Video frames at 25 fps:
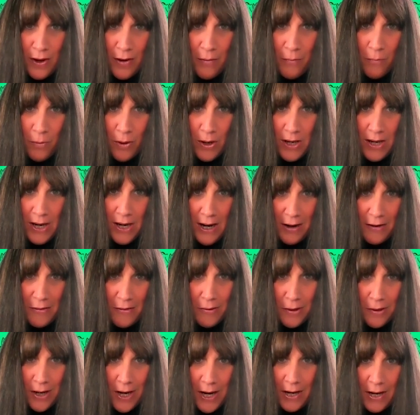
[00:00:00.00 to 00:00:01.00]
that we are
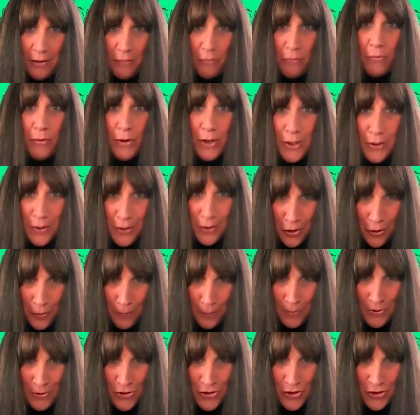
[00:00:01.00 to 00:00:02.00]
creating real
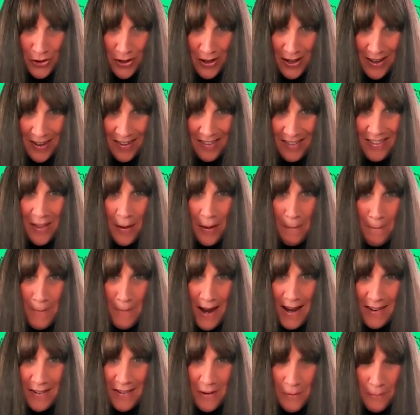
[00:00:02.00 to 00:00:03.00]
opportunities that
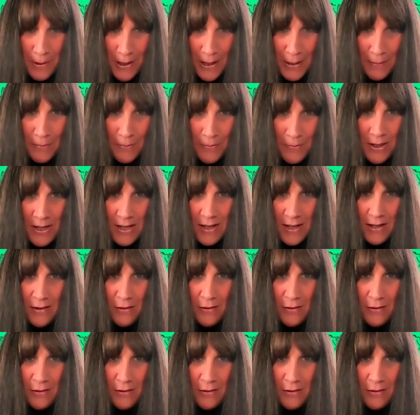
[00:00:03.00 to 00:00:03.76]
matter to people